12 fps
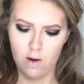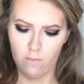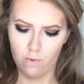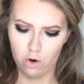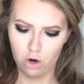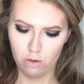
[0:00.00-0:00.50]

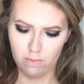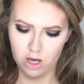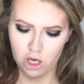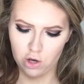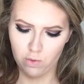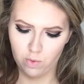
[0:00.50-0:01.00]
And we're going to be
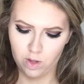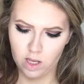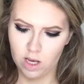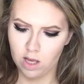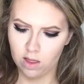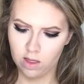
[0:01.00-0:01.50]

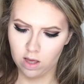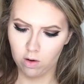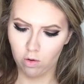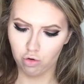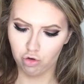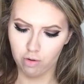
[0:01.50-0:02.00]
using the
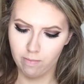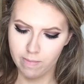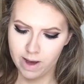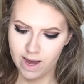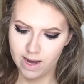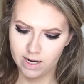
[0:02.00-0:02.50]
Ultra
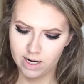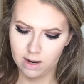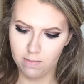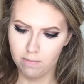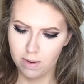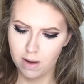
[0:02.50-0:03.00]
Matte
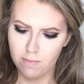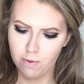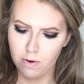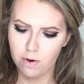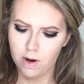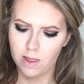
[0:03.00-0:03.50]
in
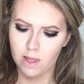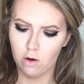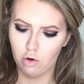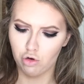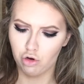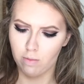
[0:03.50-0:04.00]
Vapor and the
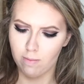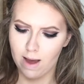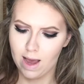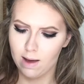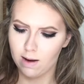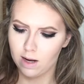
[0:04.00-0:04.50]
Ultra
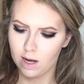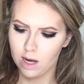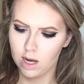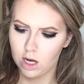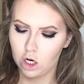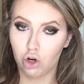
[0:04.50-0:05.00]
Matte
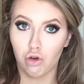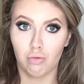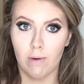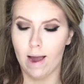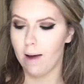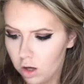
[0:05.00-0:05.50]
in
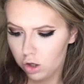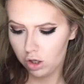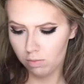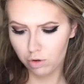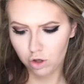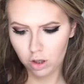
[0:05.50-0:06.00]
Trap.
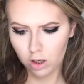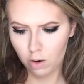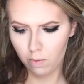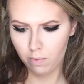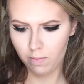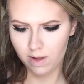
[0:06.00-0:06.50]
So I'm just going to
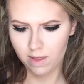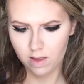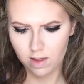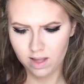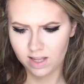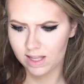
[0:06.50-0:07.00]
go in with
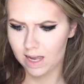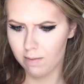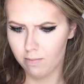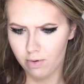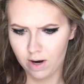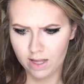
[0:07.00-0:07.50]
this
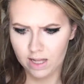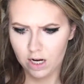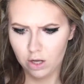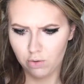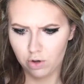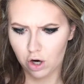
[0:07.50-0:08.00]
same brand that I
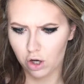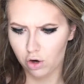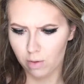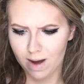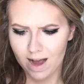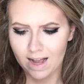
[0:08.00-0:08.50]
used
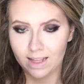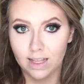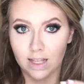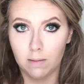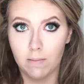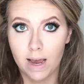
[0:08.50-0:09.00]
earlier on my eyes.
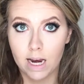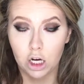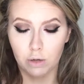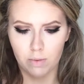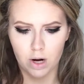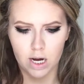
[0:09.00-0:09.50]
It's the
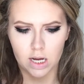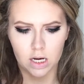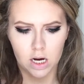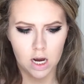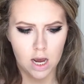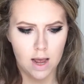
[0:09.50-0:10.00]
Maange brand.
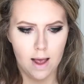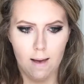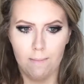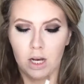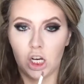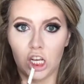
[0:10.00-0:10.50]

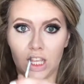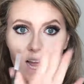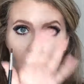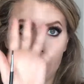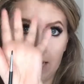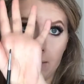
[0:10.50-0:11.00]
It's just
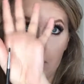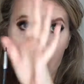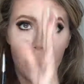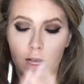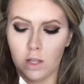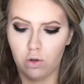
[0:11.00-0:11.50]
a lip
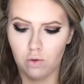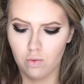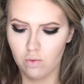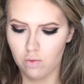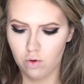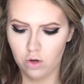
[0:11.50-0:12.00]

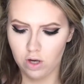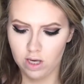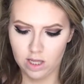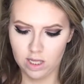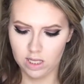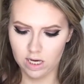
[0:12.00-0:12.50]
pencil. You can
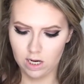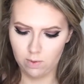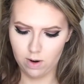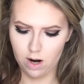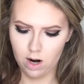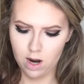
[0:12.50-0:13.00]
get these
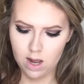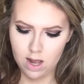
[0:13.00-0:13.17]
anywhere.